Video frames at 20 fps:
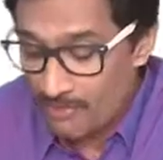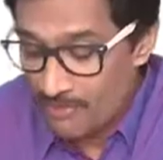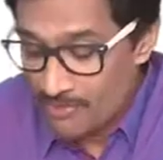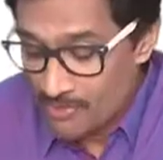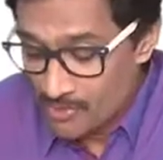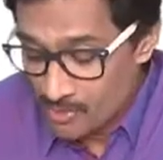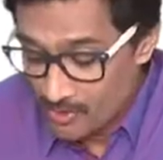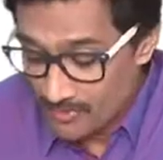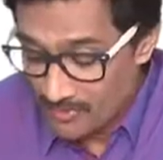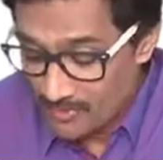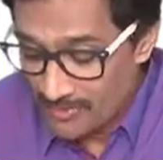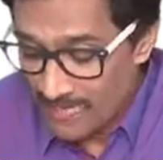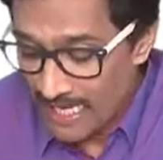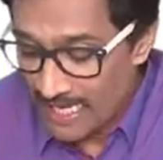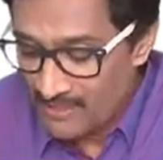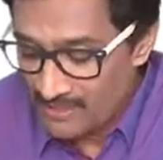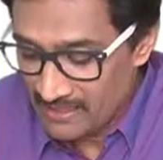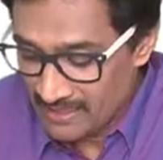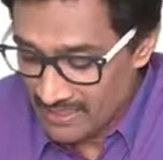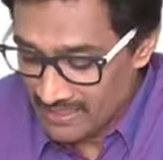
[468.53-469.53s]
So in
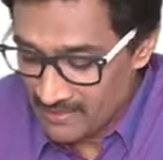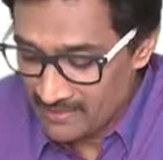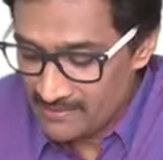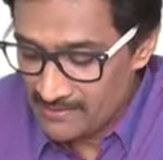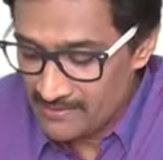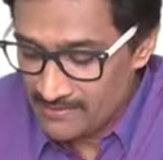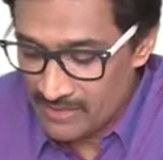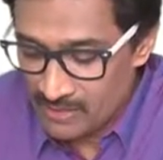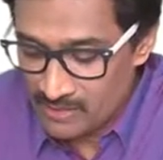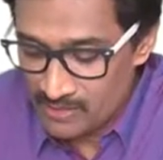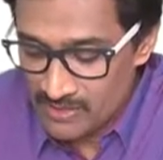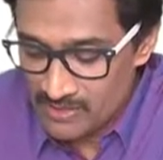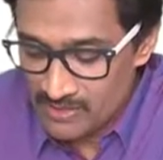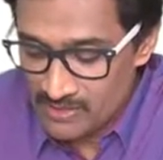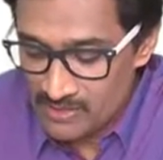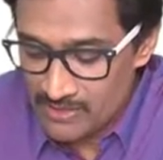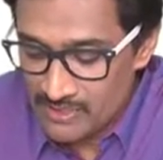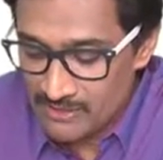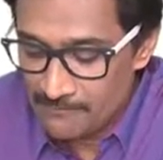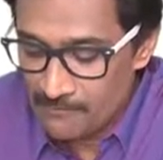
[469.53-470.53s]
that case, now this
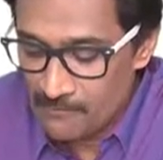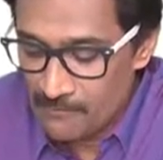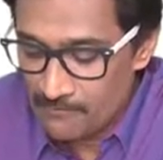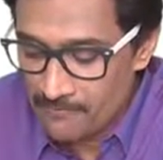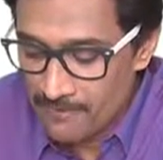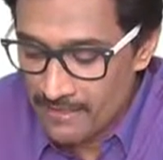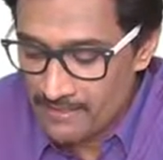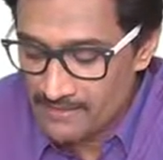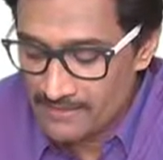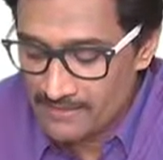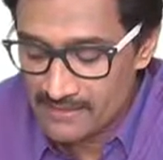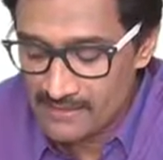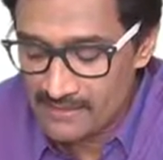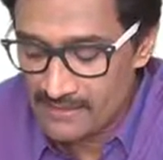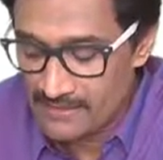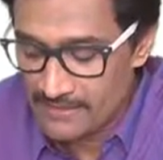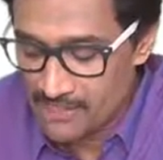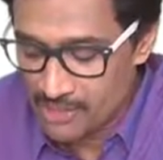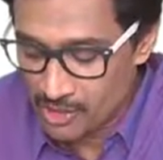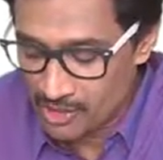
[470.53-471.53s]
is f of x, this
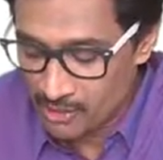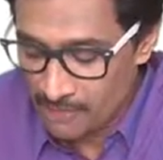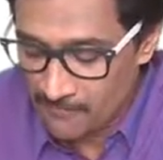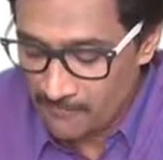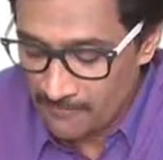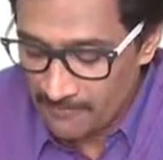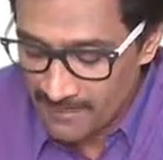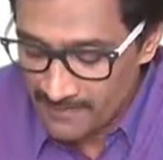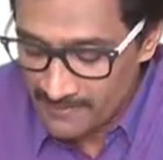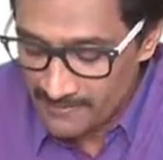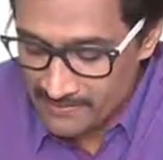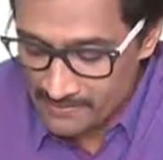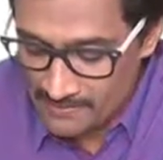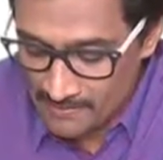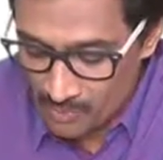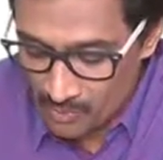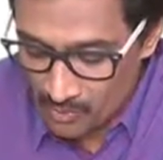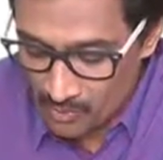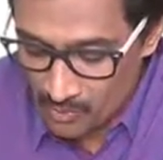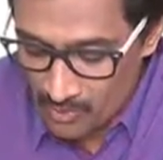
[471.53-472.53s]
is g of x.
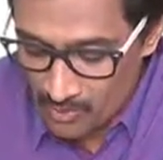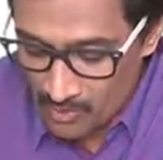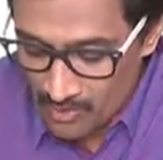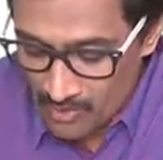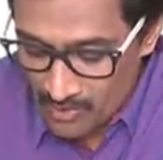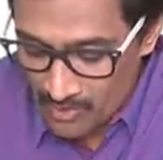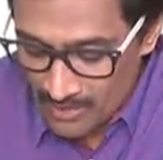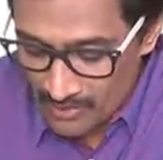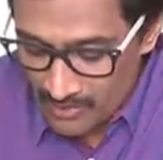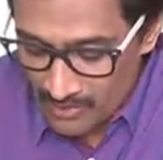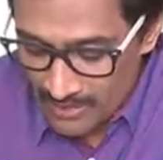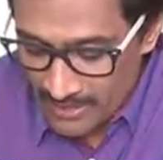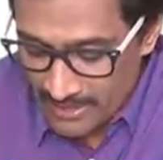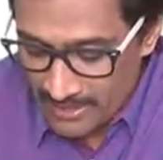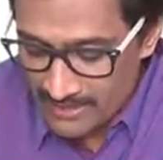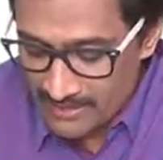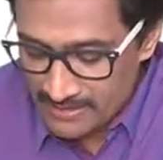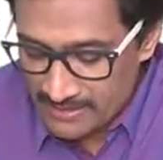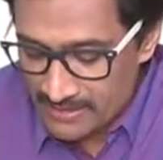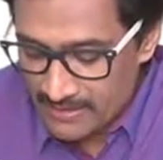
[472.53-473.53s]
So
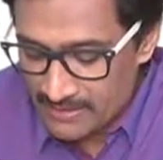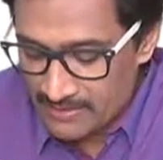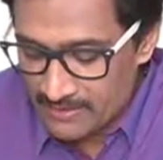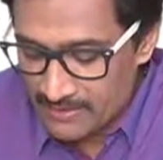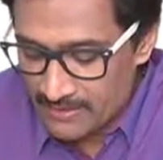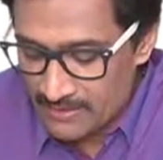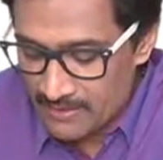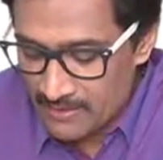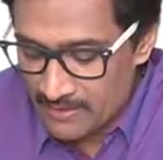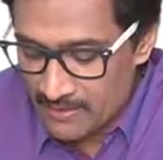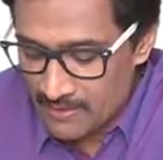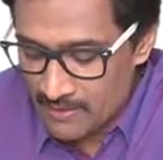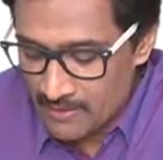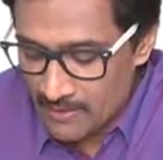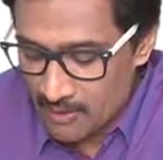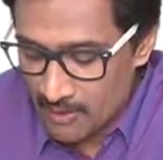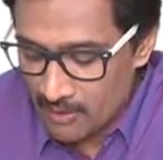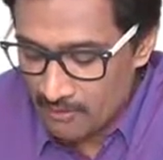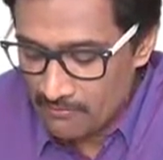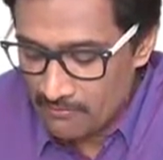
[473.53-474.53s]
integral
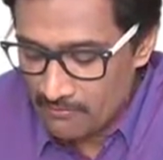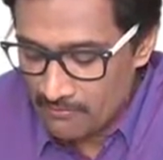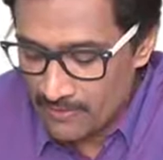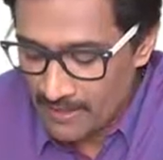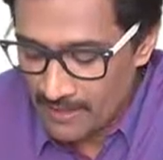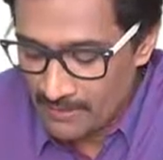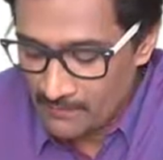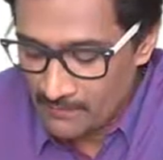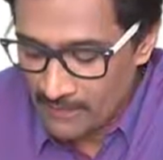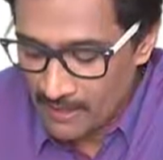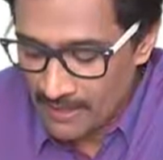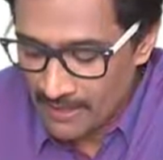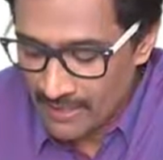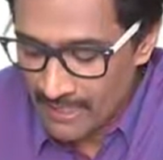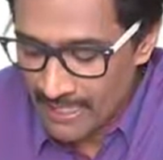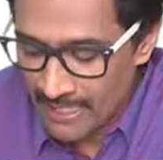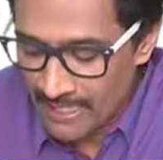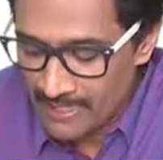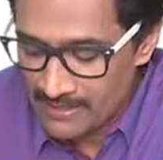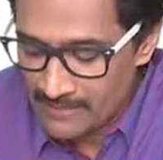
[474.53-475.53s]
of 1
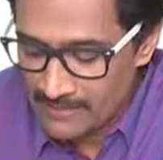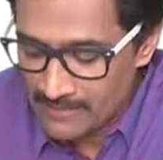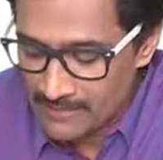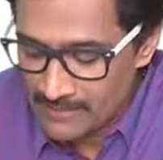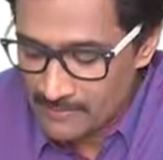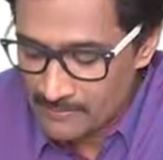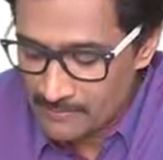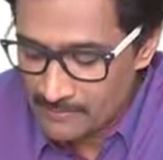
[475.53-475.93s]
by x